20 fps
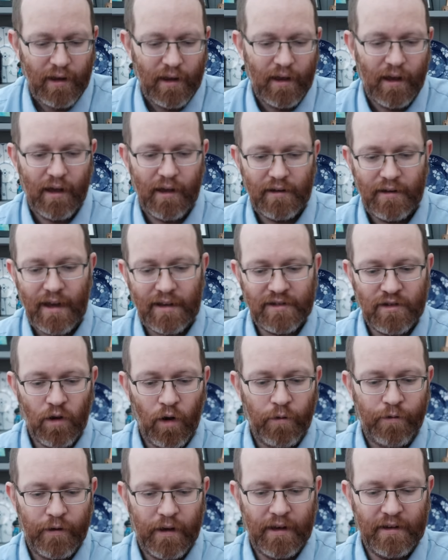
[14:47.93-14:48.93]
Uh, next
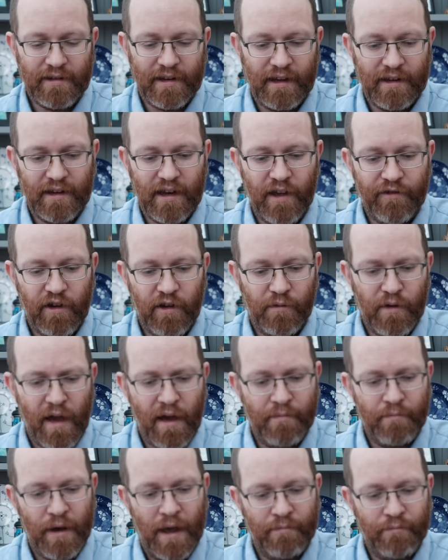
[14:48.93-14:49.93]
off is another
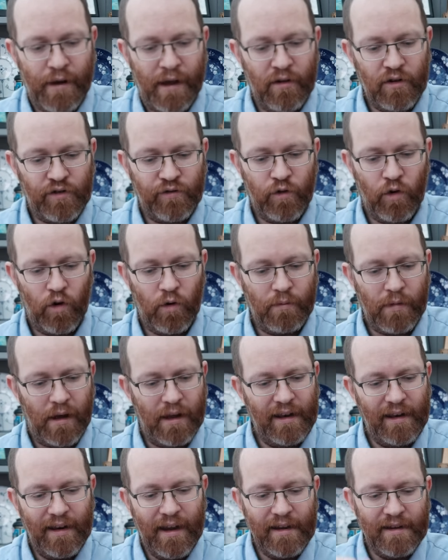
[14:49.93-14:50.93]
um, pen pouch from a
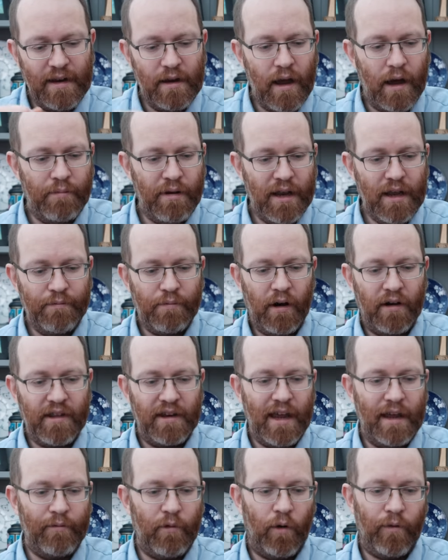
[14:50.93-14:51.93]
lady, I believe by the
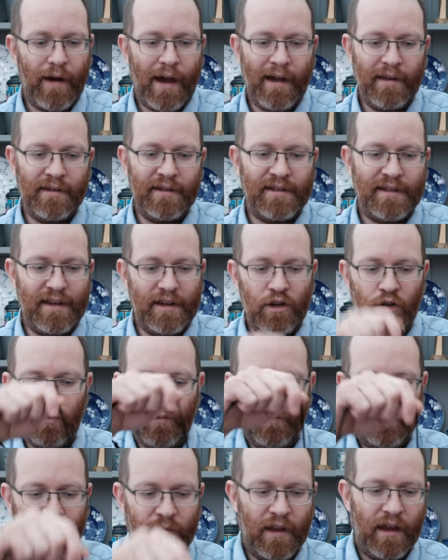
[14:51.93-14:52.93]
name of Anne Steel.